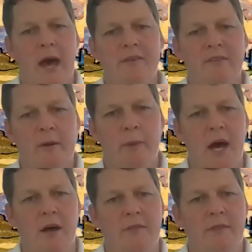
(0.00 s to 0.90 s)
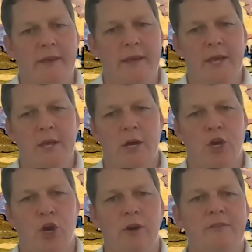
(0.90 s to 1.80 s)
asked about the
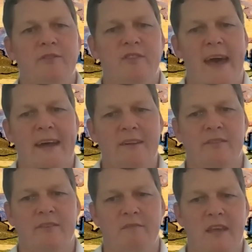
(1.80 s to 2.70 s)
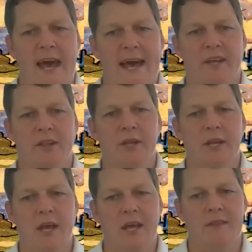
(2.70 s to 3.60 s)
current status of the
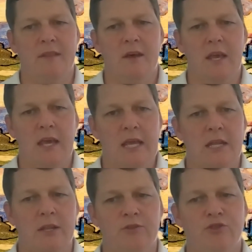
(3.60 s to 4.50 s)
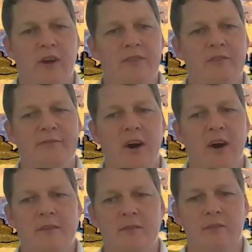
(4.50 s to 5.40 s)
Acklin and the Eaton trust
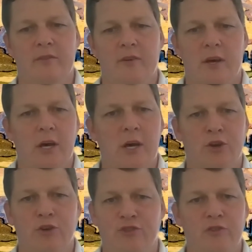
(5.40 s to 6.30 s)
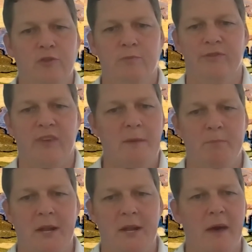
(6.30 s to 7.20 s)
funds. Could you say a
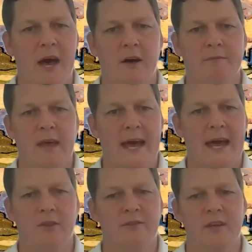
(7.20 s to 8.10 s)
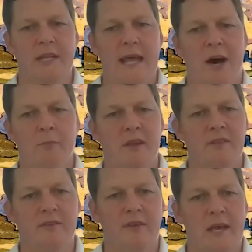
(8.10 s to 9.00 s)
bit about the Acklin's
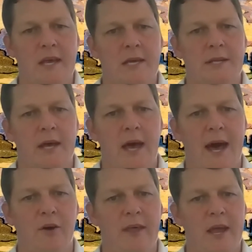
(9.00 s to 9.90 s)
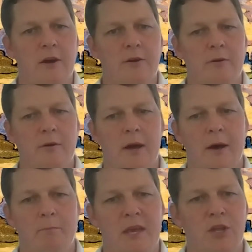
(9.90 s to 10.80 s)
endowments and how they are
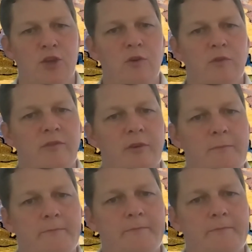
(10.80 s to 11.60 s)
being used?